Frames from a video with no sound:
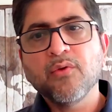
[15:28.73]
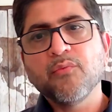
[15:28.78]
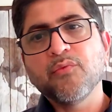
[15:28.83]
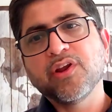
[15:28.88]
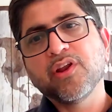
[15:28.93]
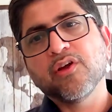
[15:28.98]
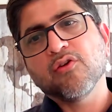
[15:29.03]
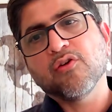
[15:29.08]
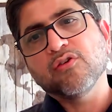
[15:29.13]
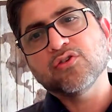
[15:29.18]

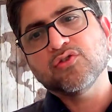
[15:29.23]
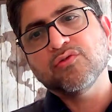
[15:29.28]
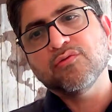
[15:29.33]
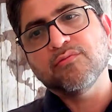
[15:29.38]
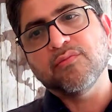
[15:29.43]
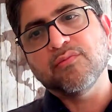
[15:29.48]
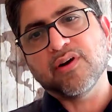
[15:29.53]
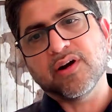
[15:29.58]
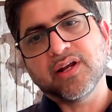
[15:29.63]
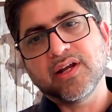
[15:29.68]
When you're also
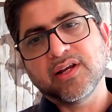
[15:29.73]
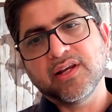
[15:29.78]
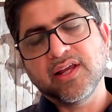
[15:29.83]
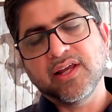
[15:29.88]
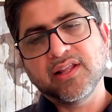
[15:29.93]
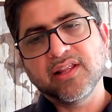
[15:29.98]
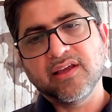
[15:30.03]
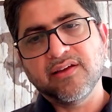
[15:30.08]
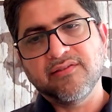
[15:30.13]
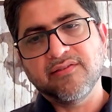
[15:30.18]

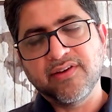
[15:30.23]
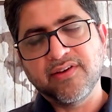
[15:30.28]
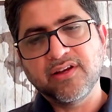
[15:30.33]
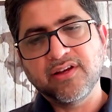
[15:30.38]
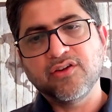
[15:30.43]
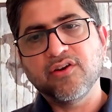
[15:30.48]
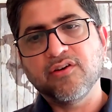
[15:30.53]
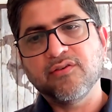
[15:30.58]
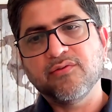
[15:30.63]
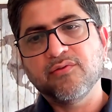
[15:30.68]
marketing the
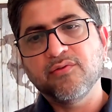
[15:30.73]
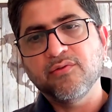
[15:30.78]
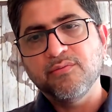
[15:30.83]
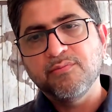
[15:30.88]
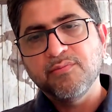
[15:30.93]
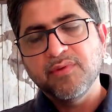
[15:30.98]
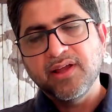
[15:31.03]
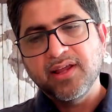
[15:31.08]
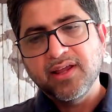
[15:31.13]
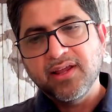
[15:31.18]
event, you have
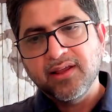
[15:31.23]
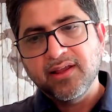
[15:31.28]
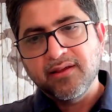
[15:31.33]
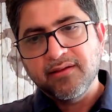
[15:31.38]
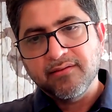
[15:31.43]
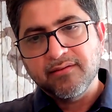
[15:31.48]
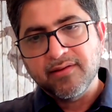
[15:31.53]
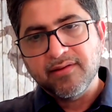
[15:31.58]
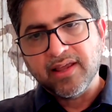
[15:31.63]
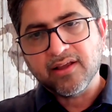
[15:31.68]
to,
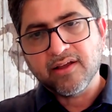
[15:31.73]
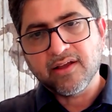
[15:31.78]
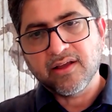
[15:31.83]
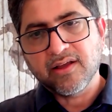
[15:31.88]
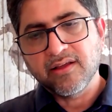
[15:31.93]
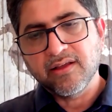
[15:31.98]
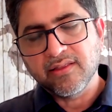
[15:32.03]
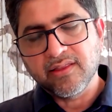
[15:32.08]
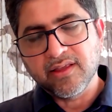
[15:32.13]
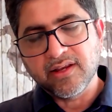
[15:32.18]
like,
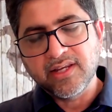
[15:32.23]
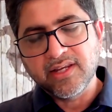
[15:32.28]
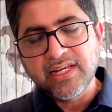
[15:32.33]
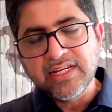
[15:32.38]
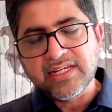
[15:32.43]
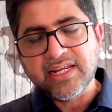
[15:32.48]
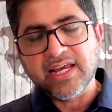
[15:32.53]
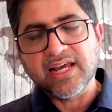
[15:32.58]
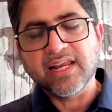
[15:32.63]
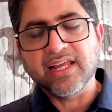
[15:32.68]
the
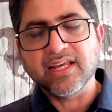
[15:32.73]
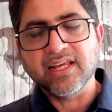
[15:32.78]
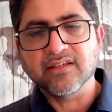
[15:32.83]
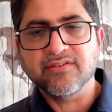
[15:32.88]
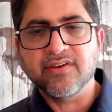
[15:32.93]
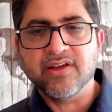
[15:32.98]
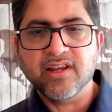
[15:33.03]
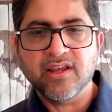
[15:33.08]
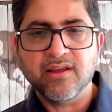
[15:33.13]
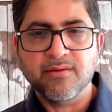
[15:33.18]
detailing
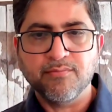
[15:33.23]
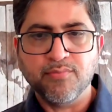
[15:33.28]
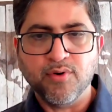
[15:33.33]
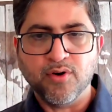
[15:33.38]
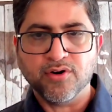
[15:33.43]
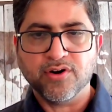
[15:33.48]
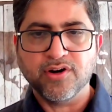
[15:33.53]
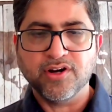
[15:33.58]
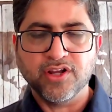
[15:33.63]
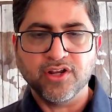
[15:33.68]
is very
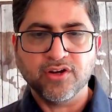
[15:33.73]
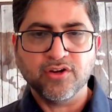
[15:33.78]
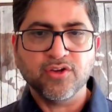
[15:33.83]
important.